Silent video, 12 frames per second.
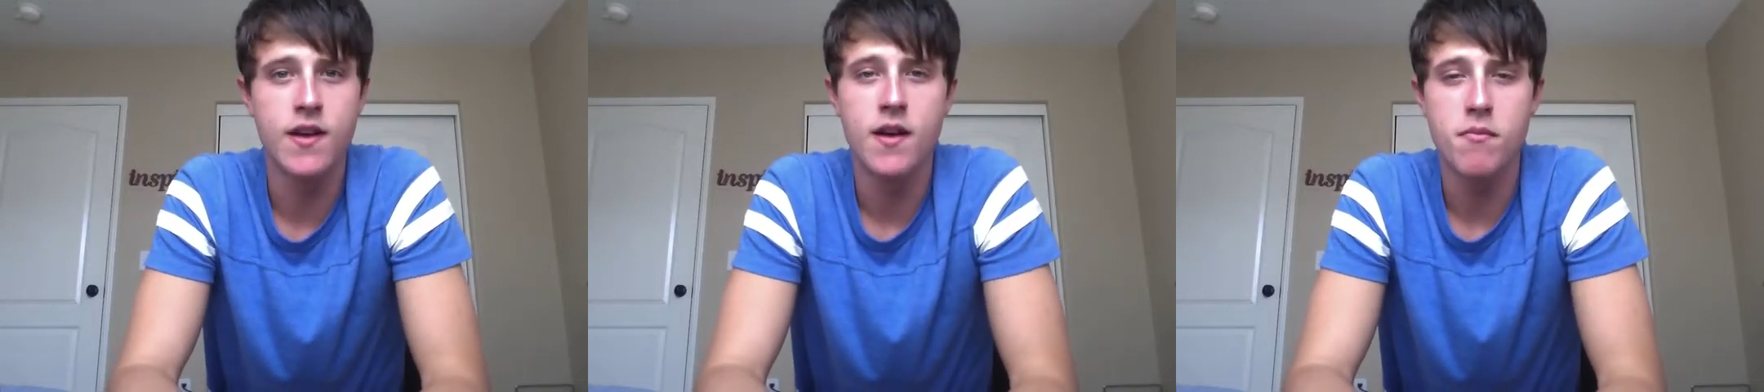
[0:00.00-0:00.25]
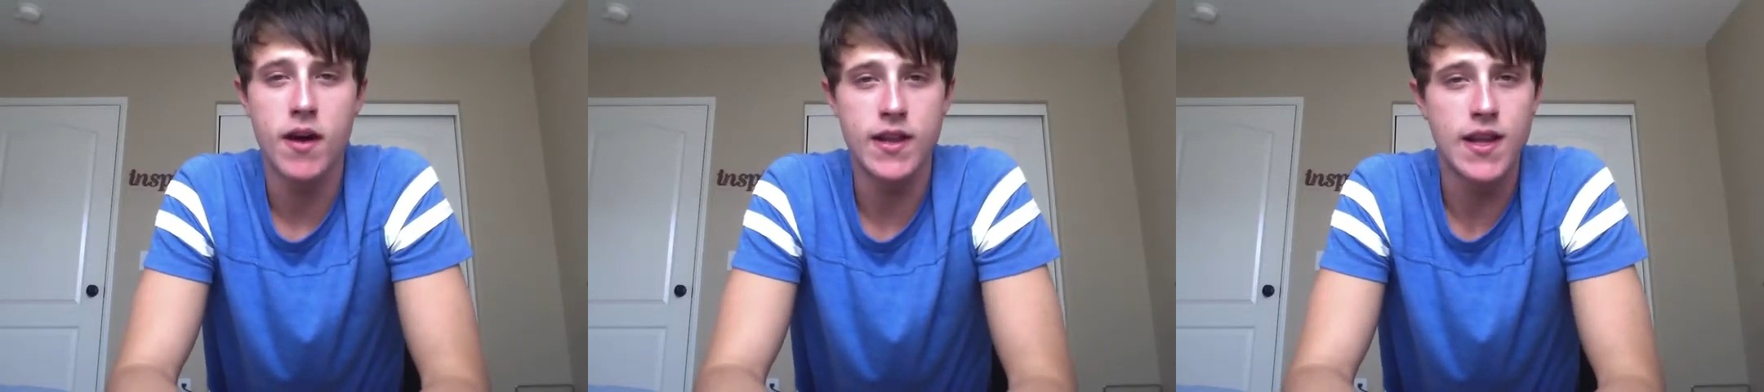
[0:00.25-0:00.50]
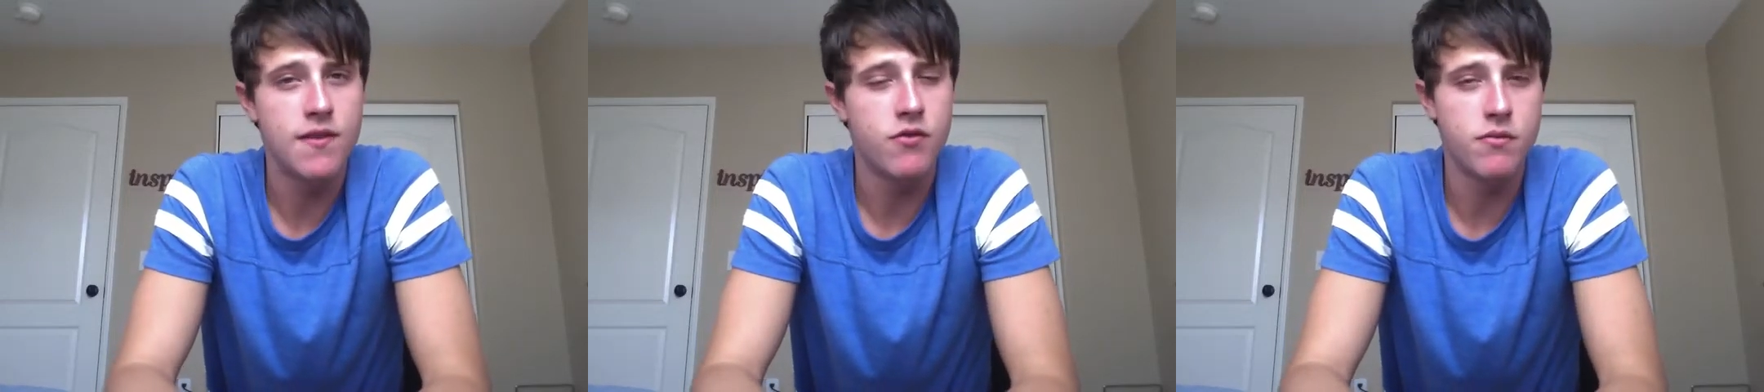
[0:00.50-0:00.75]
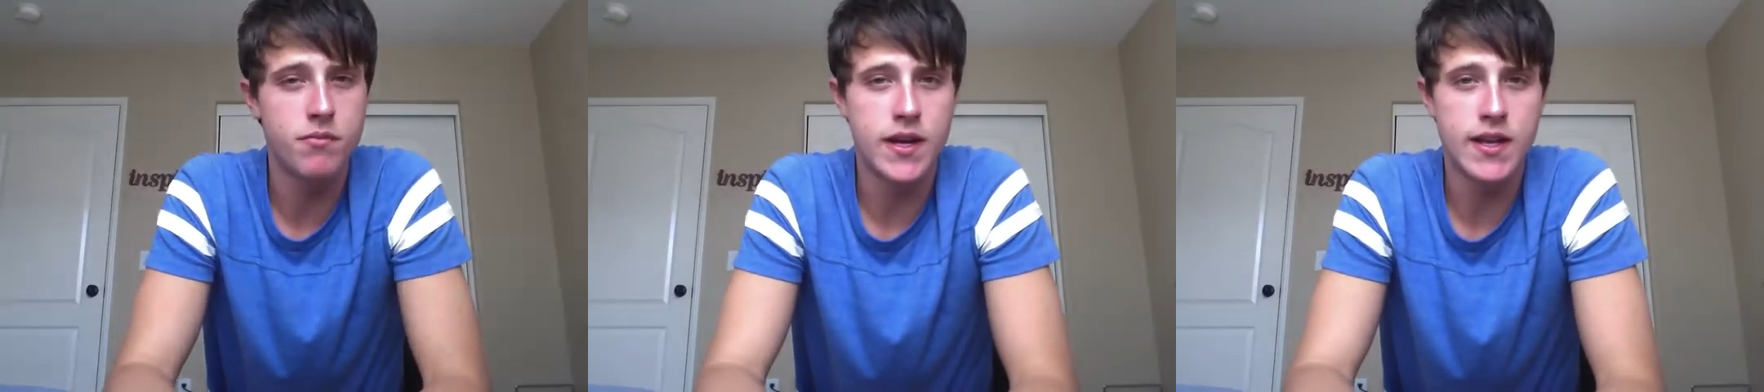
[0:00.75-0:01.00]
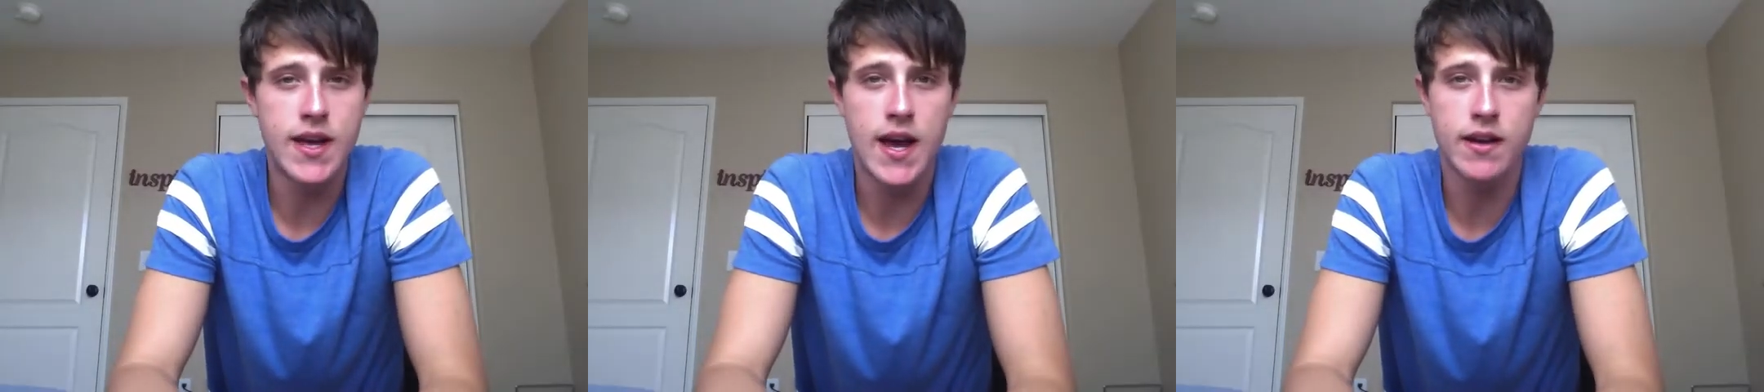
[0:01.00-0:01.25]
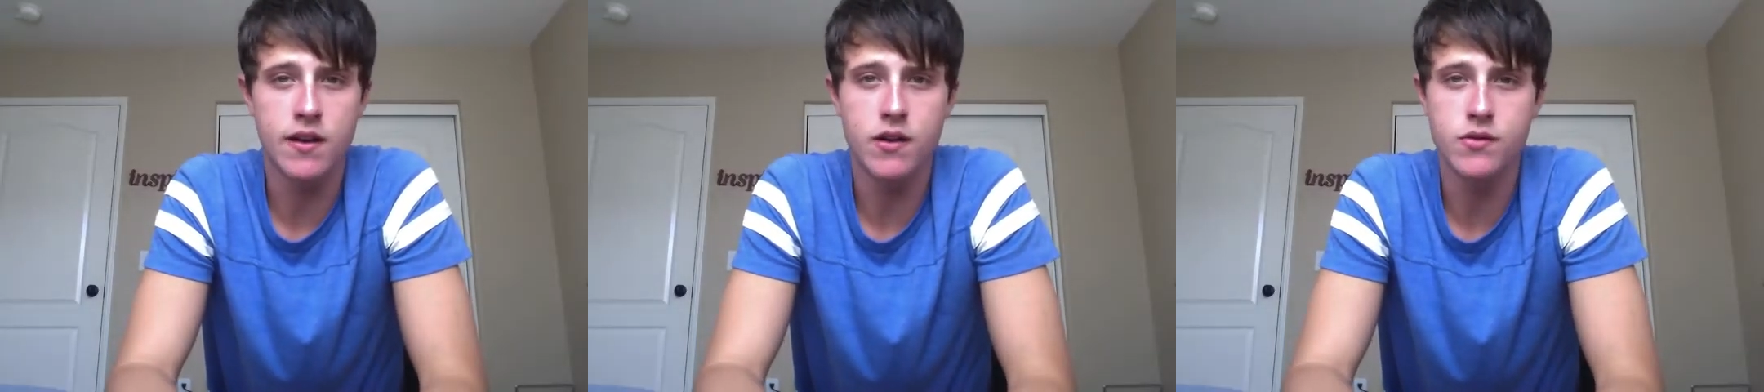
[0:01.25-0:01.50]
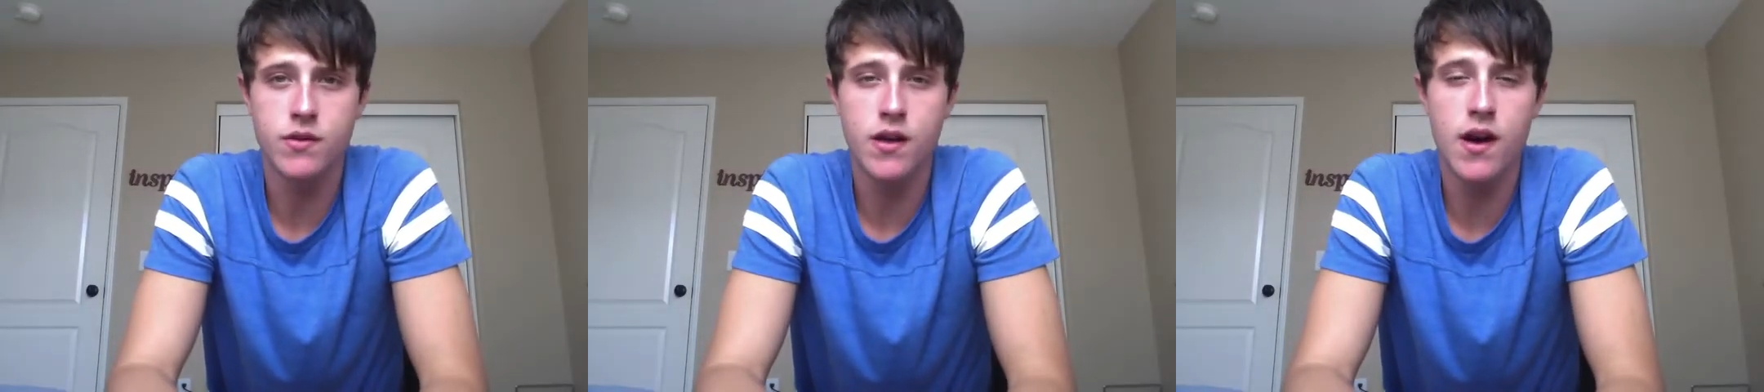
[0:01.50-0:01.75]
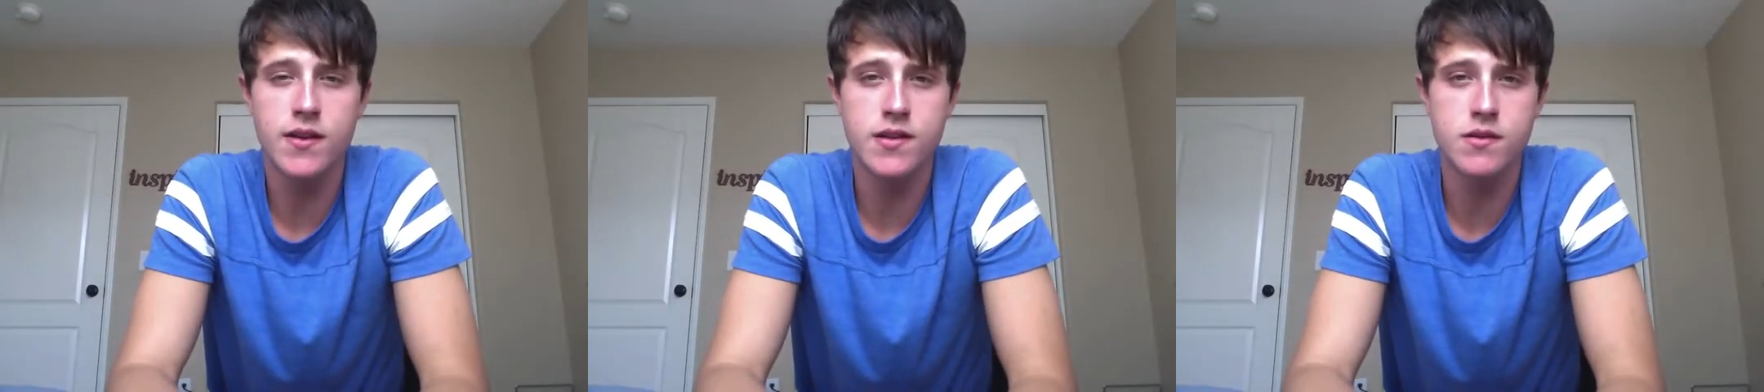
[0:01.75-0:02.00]
by a loved one being diagnosed with
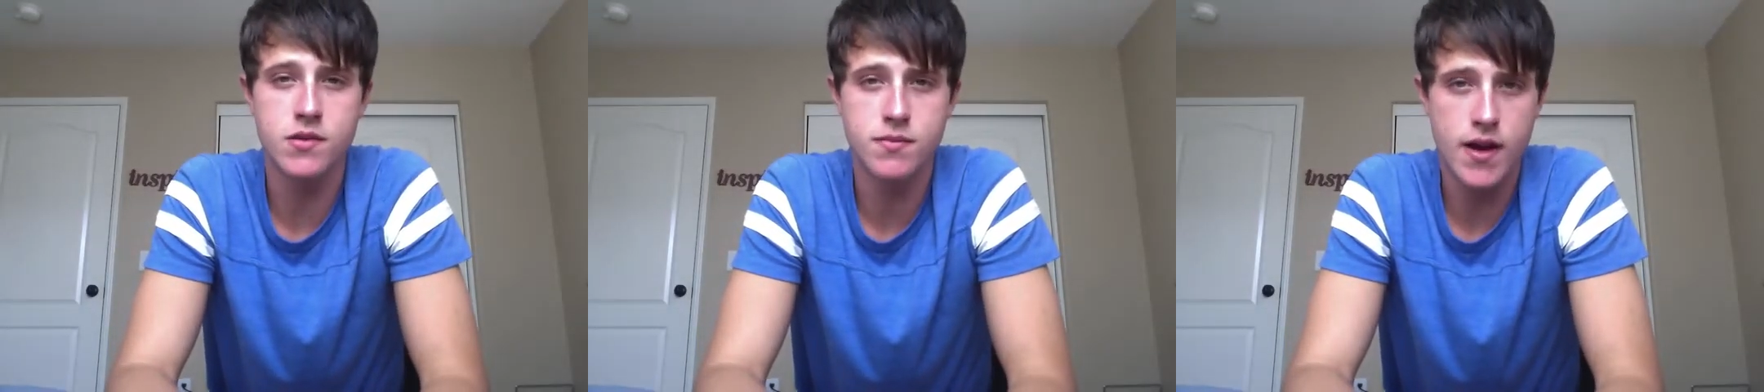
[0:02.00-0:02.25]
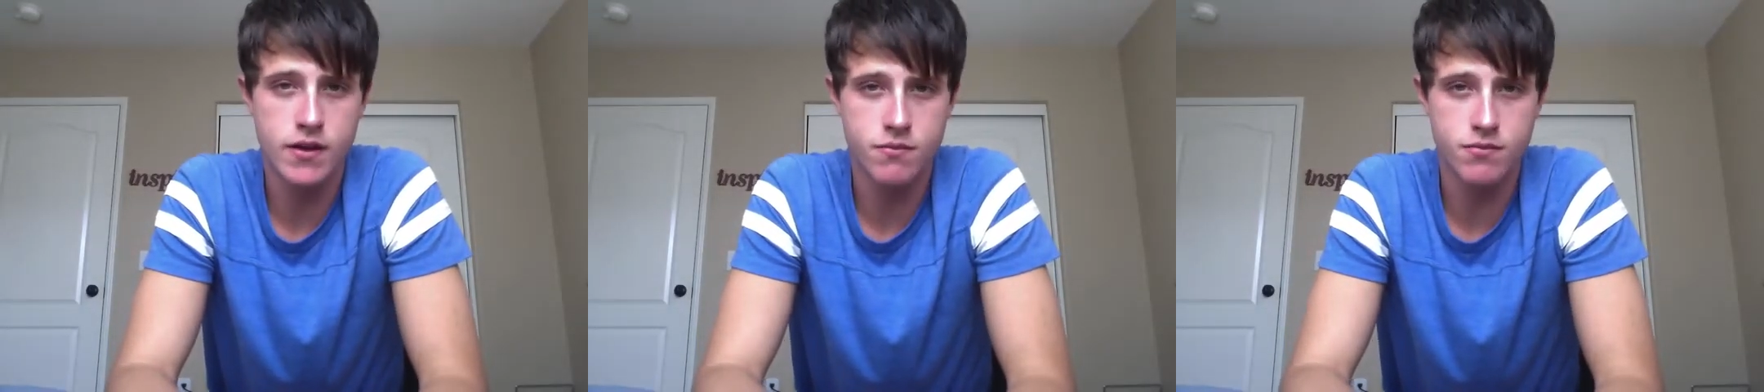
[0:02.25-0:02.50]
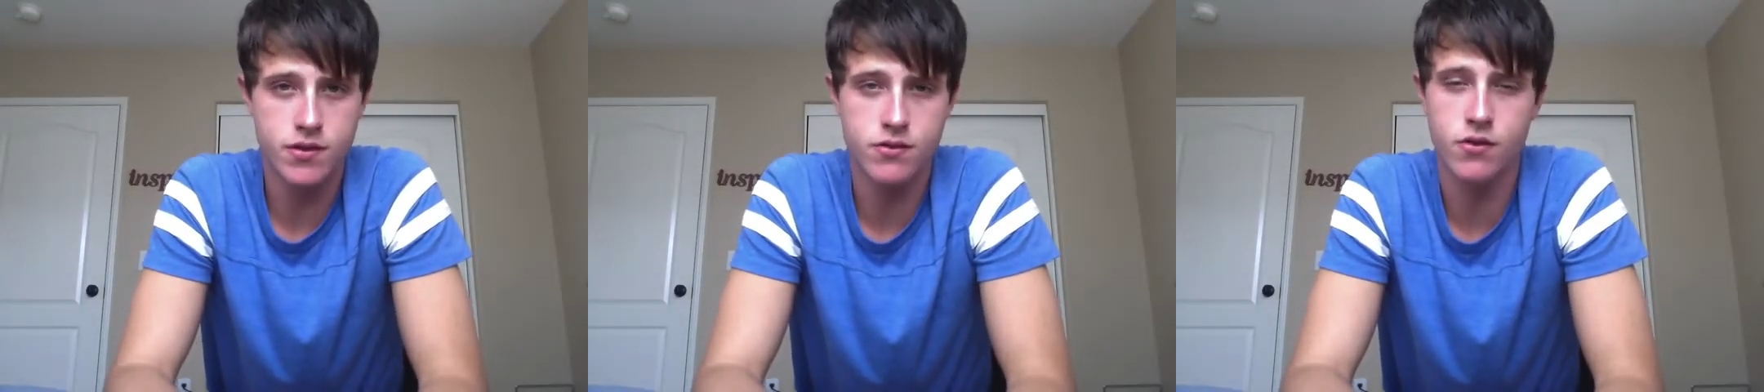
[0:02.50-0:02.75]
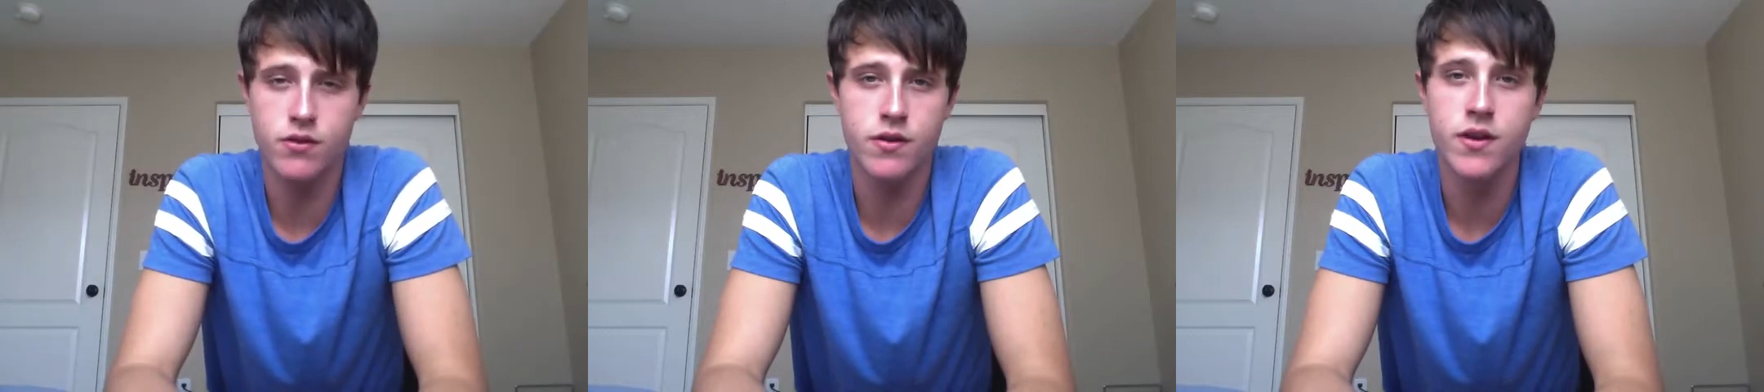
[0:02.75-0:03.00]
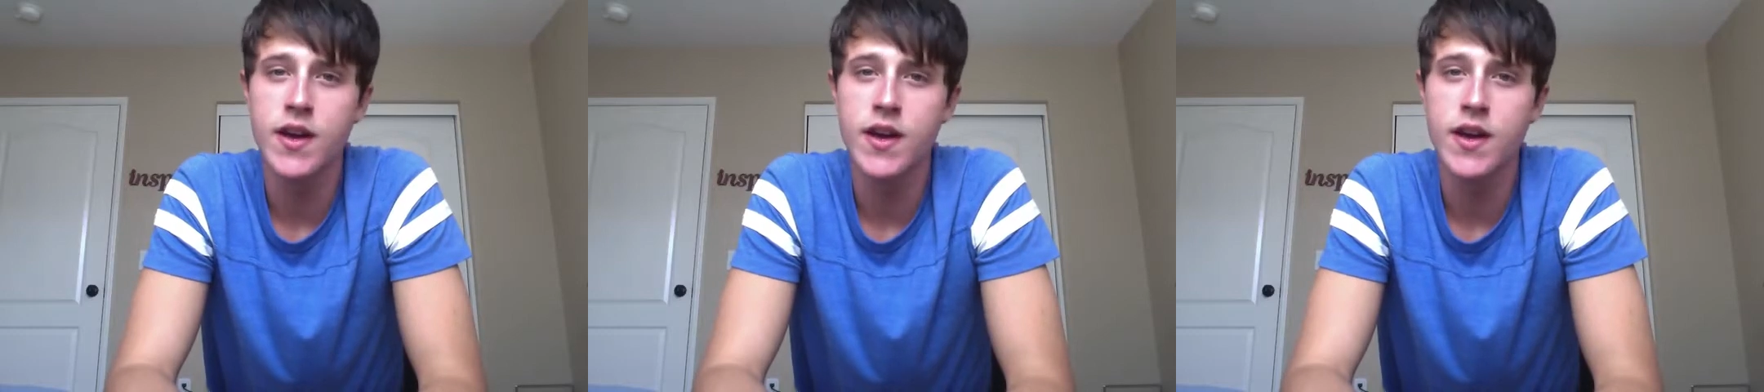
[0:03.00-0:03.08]
autism spectrum disorder,